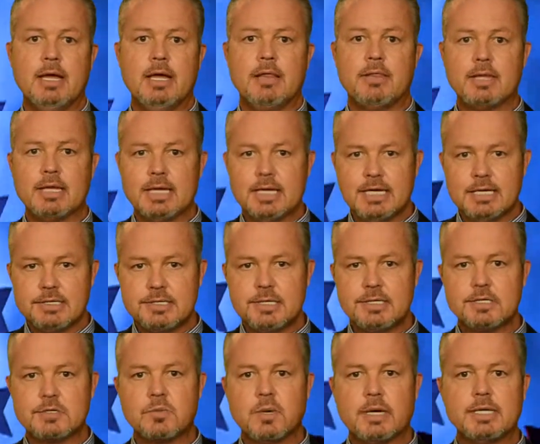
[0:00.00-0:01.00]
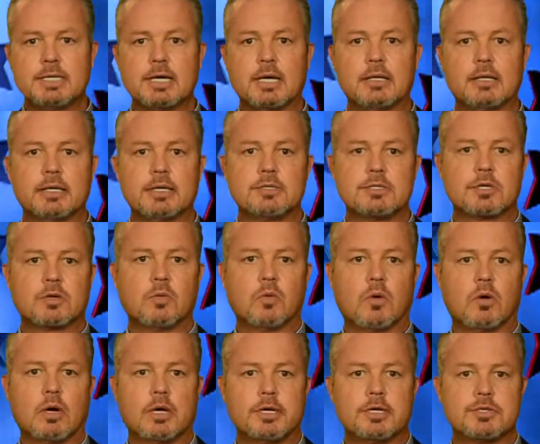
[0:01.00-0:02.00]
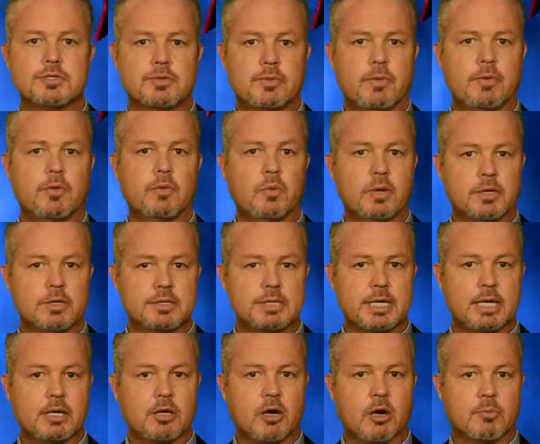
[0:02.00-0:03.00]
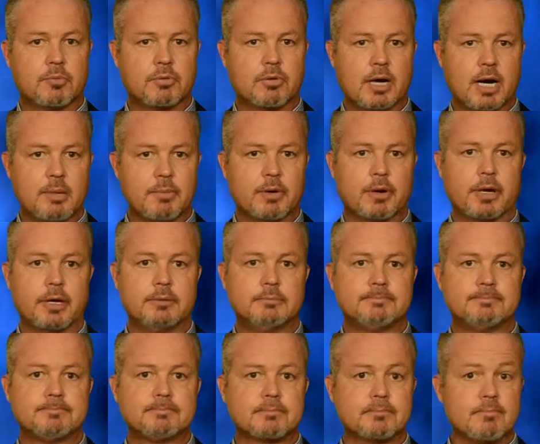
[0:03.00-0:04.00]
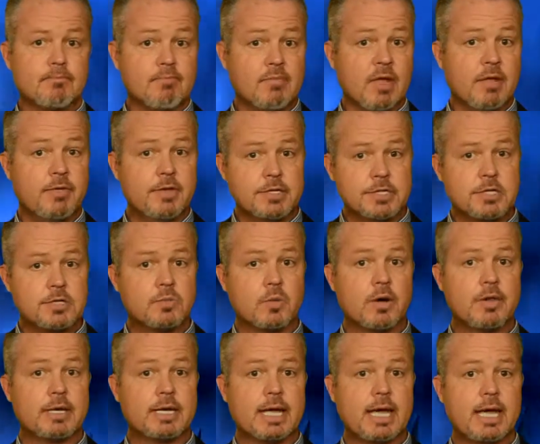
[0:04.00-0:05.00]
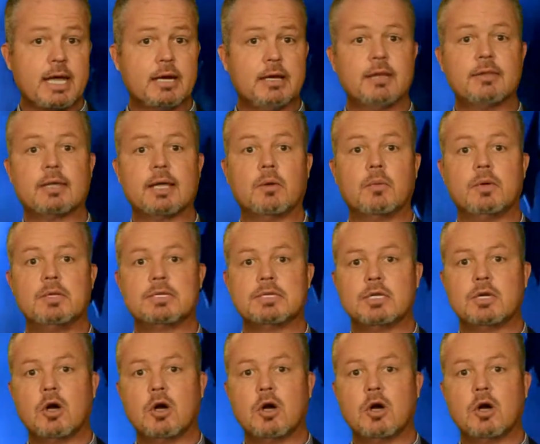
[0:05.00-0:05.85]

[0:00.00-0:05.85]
The easiest way delegates are won is through the winner-take-all primary. This is where the candidate that wins the